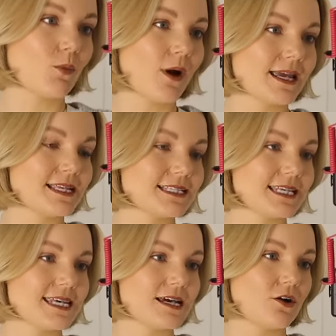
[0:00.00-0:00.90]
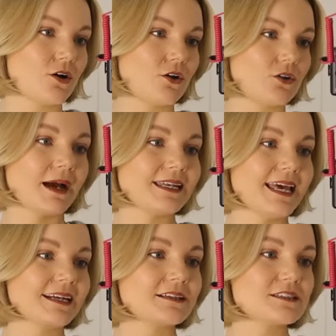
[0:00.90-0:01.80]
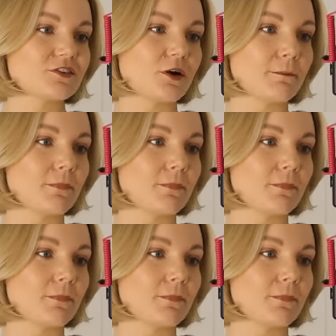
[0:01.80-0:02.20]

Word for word: white tee on, my necklace from